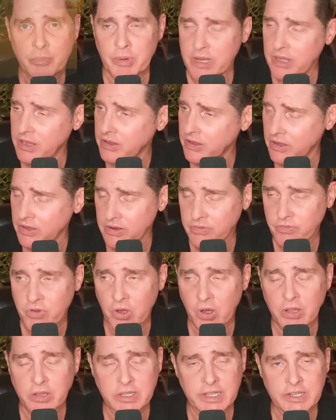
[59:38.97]
he could have
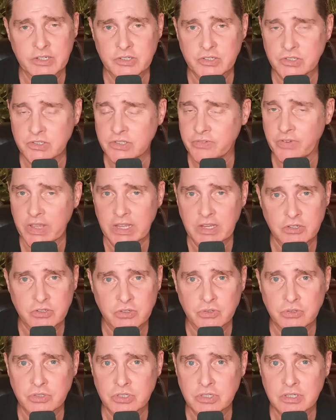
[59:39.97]
called legions of
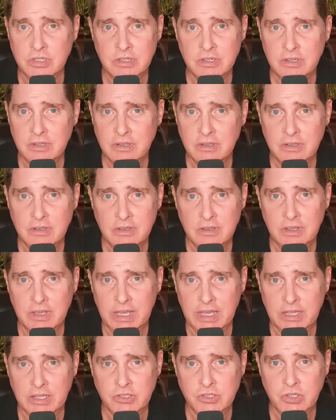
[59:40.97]
angels.
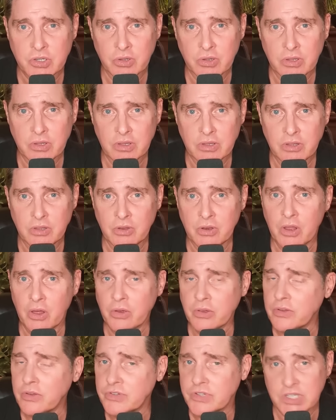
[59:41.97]
And so yeah. you know
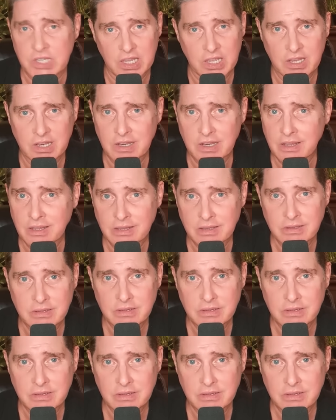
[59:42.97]
you've sinned.